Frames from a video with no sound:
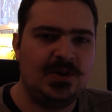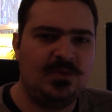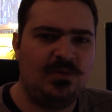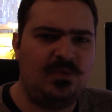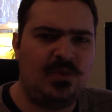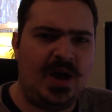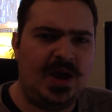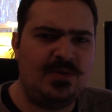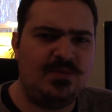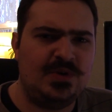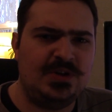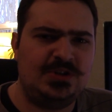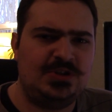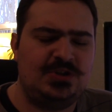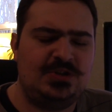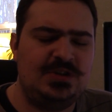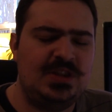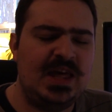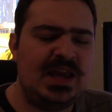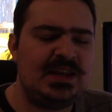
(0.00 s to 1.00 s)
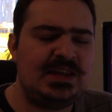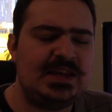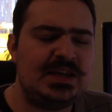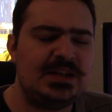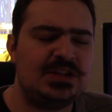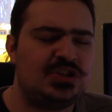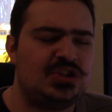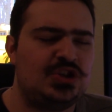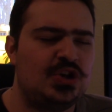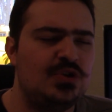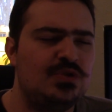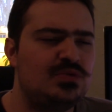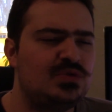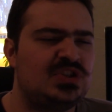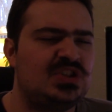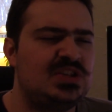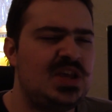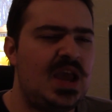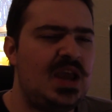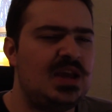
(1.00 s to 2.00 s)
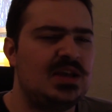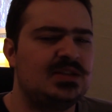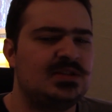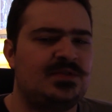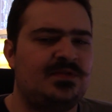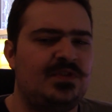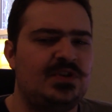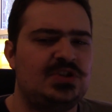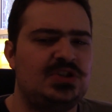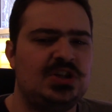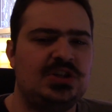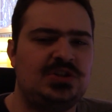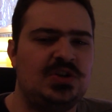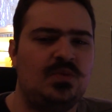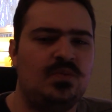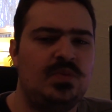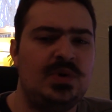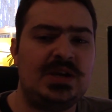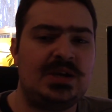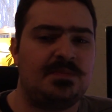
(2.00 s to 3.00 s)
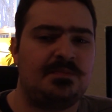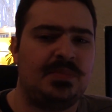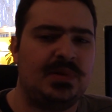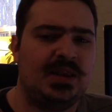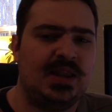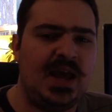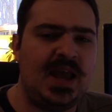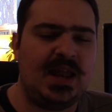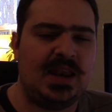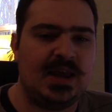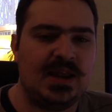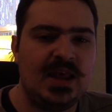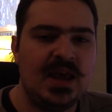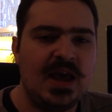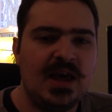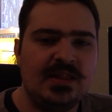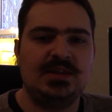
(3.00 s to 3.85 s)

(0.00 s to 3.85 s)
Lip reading: Why would they need 2 Saiyans for such a weak planet?